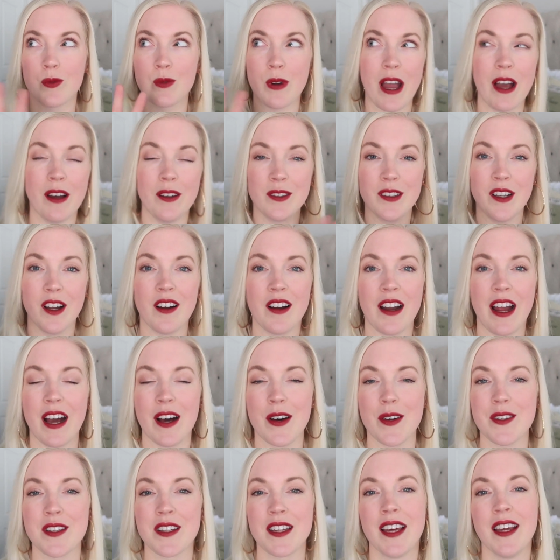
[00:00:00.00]
around our
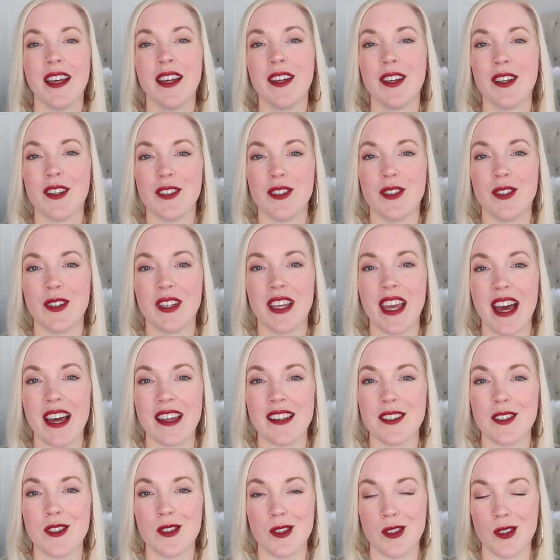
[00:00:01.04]
house to
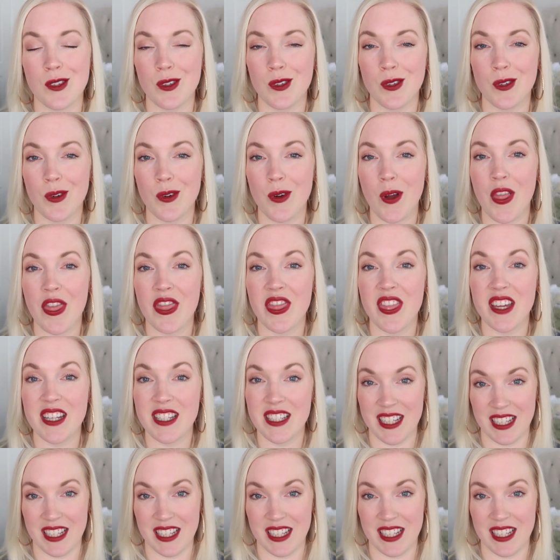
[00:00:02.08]
get to the